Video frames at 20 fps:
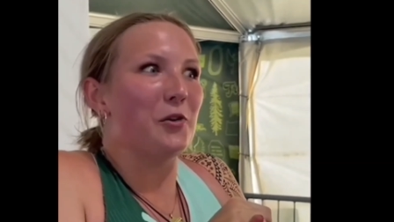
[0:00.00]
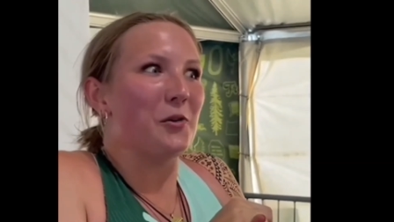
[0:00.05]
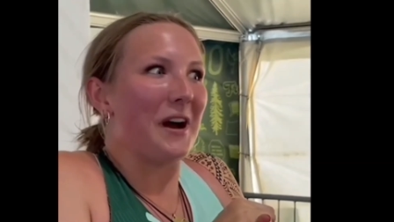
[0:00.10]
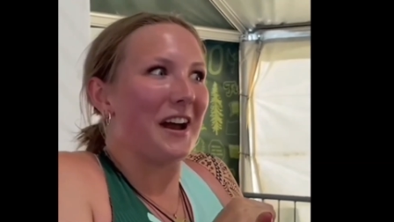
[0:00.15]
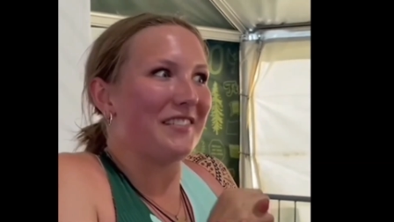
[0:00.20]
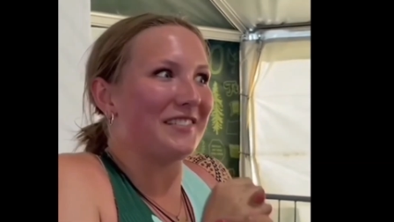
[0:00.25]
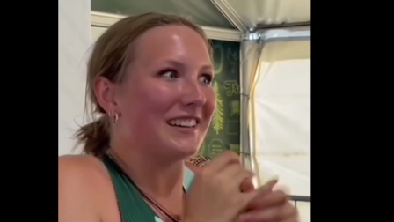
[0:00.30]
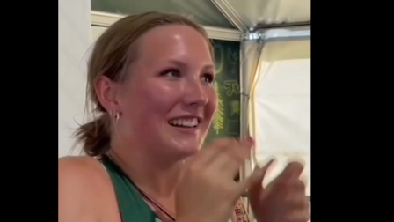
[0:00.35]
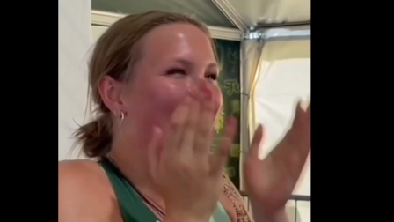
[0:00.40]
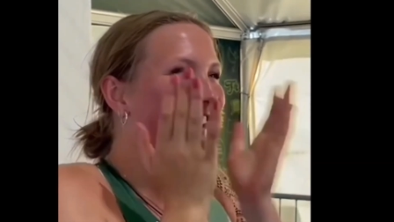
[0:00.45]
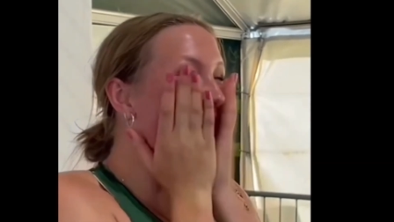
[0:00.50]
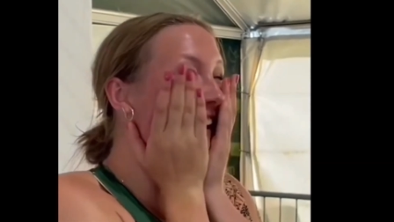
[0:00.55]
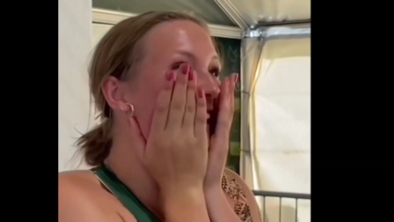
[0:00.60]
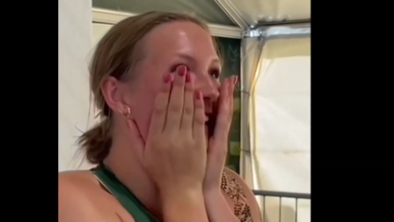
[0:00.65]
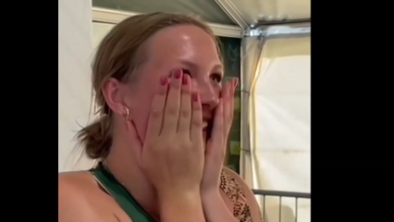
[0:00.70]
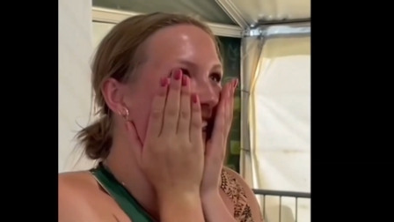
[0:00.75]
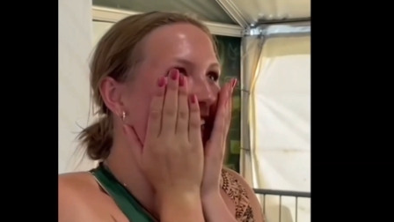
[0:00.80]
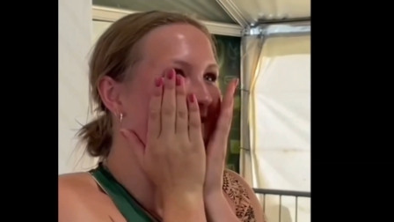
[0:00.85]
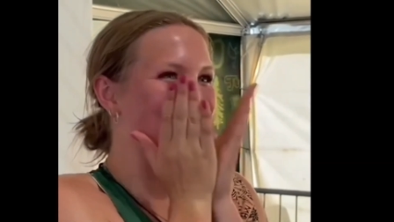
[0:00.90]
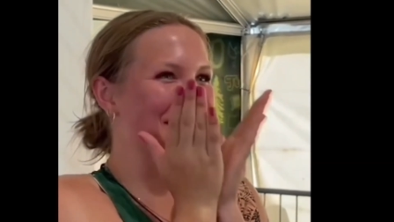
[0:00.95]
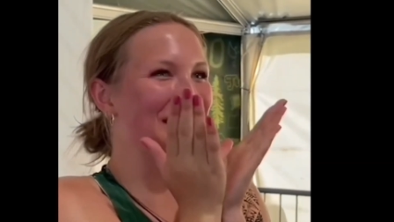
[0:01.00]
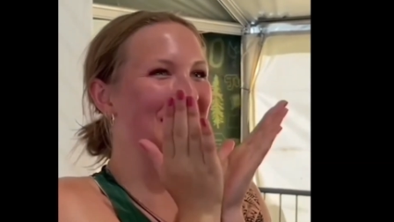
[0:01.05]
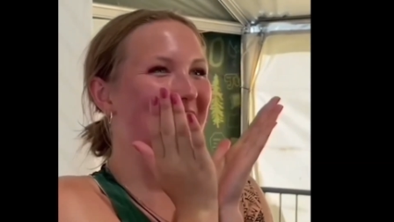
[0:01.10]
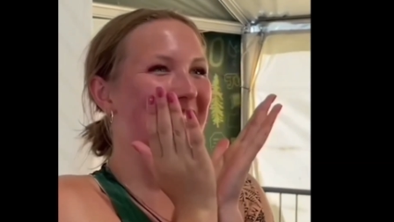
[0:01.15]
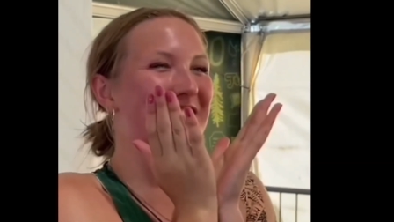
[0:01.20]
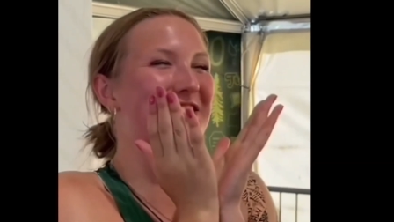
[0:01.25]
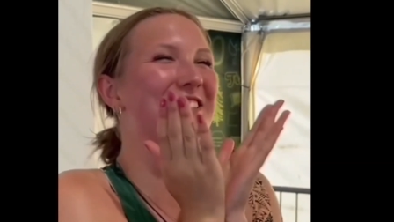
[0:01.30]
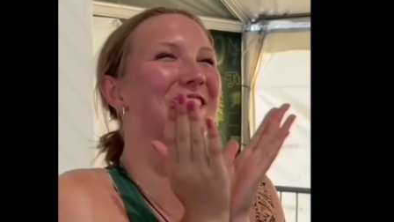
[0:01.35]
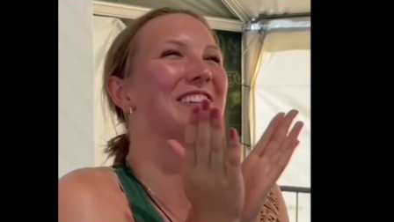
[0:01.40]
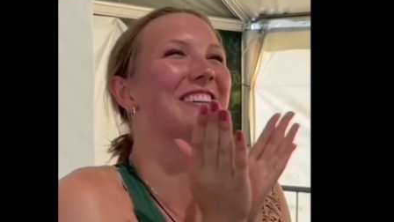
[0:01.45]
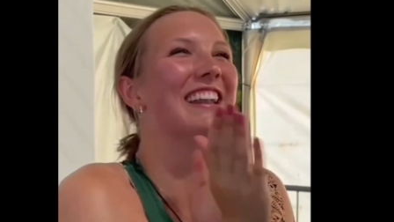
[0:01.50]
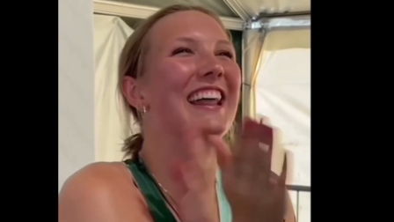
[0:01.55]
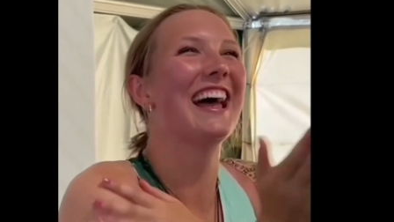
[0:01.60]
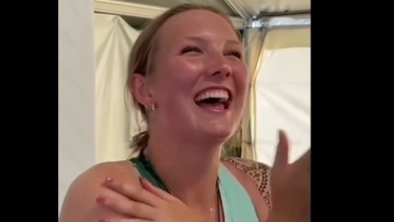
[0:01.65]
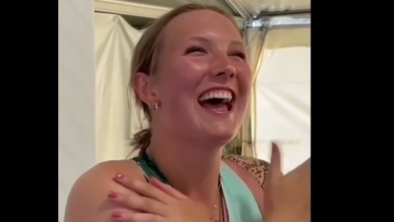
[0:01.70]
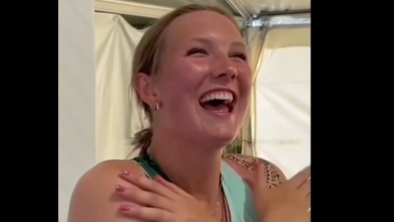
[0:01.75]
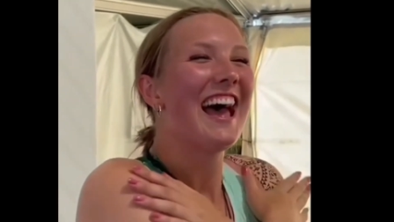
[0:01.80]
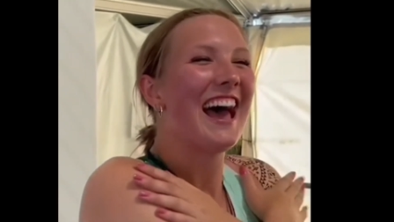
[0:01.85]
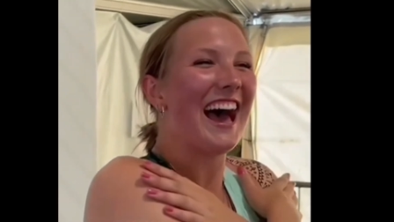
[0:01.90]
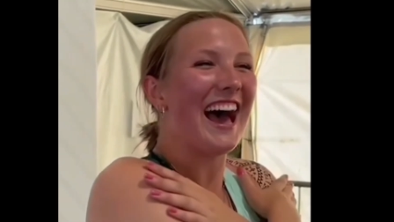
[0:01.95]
He went straight to the pros, and now we